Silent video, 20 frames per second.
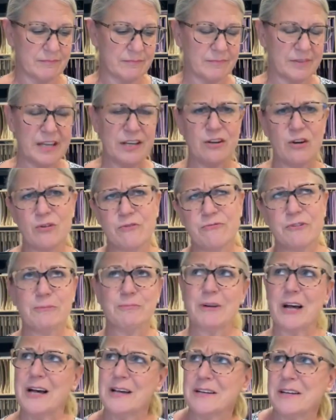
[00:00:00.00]
they go
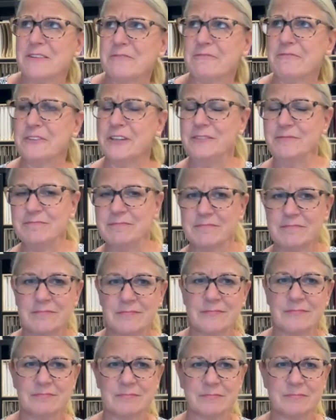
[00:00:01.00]
from kind of
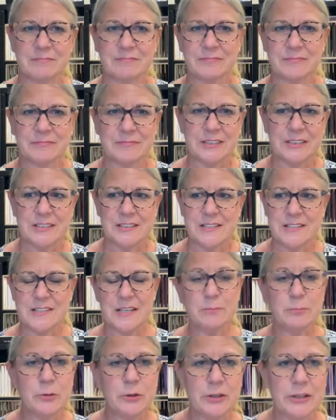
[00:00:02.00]

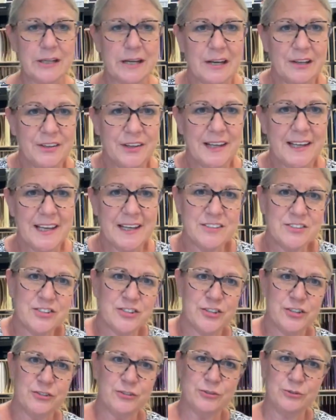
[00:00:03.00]
simple and elegant
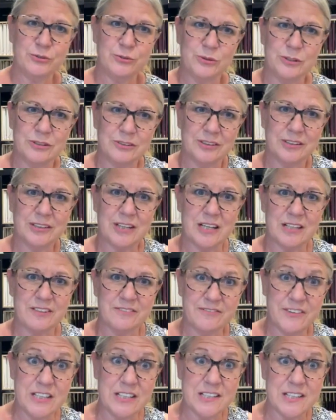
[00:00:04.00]
to kind
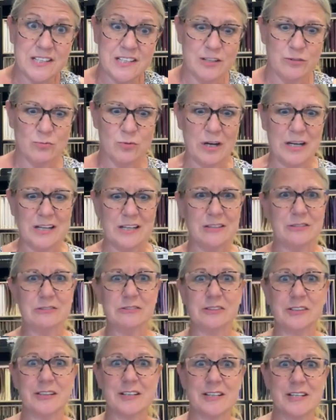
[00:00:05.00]
of fancy and wow.
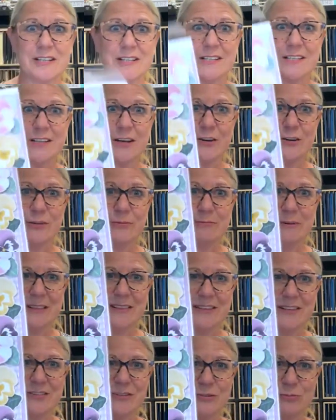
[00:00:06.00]
So,
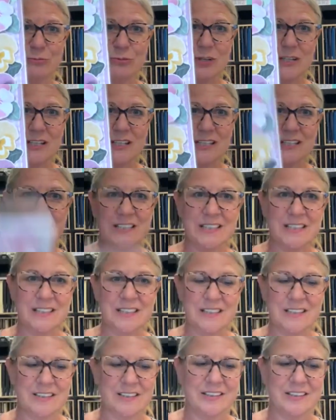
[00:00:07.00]
but there's one...